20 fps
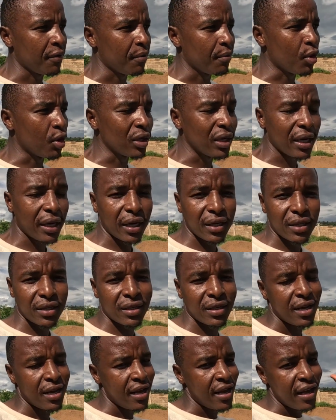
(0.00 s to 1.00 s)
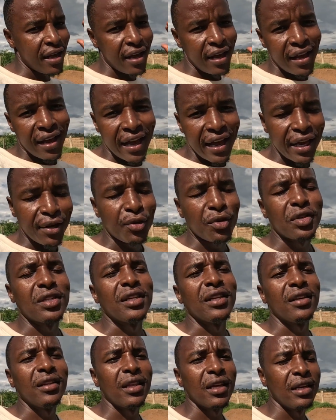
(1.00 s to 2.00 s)
moderate, and we
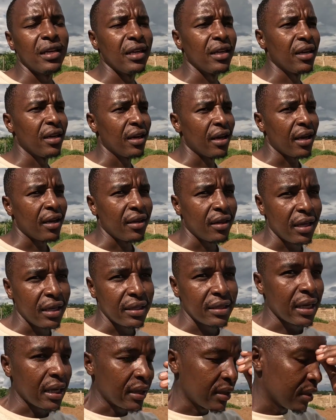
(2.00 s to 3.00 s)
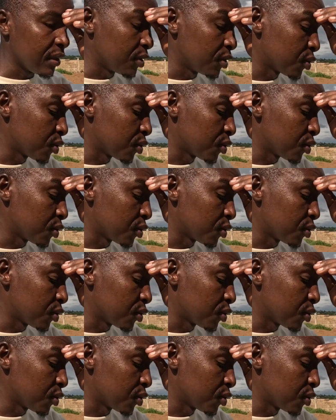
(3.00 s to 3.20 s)
sealed the deal and they started.